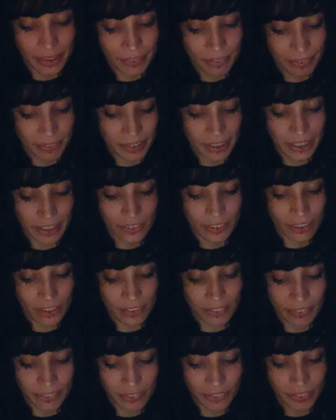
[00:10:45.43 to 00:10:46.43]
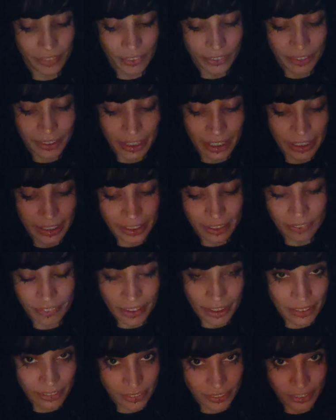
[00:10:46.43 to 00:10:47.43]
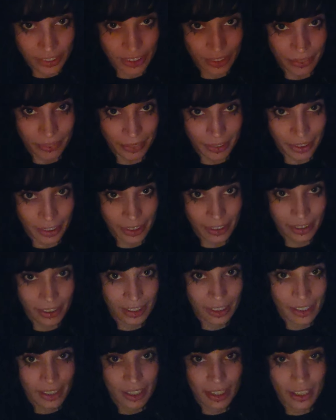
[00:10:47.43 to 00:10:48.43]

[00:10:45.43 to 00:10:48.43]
They feed off of your negative energy, right?